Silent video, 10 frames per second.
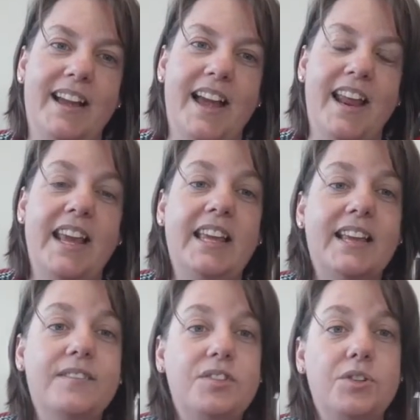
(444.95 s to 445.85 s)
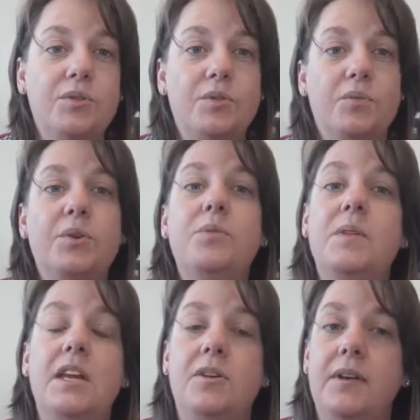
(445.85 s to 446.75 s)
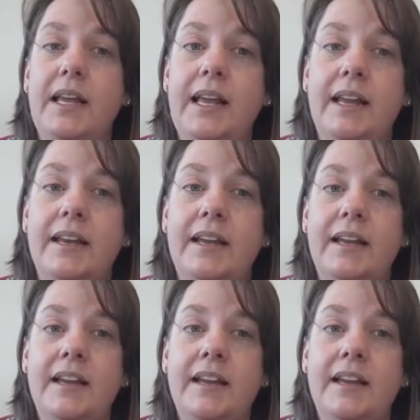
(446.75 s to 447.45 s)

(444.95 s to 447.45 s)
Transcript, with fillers: And it gives you the room that you need